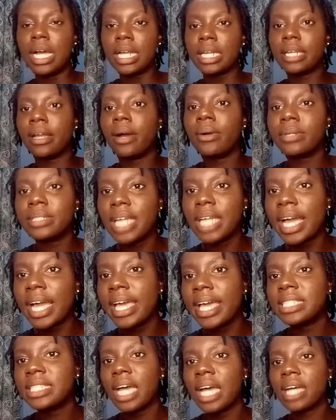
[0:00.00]
Now,
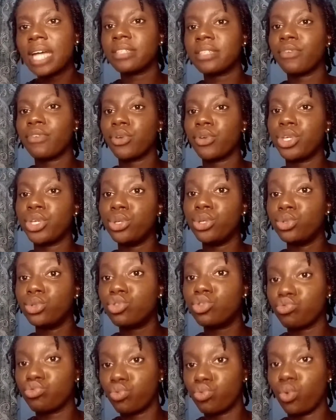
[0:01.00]
diet has a very
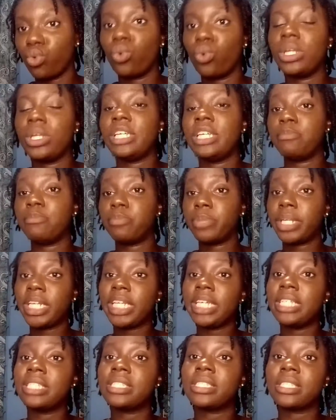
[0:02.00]
huge role it
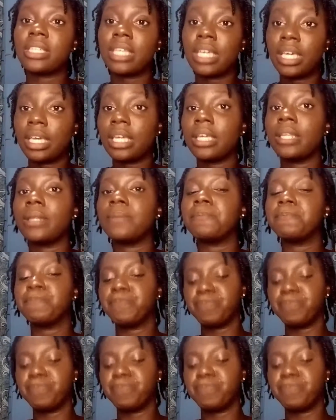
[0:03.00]
plays in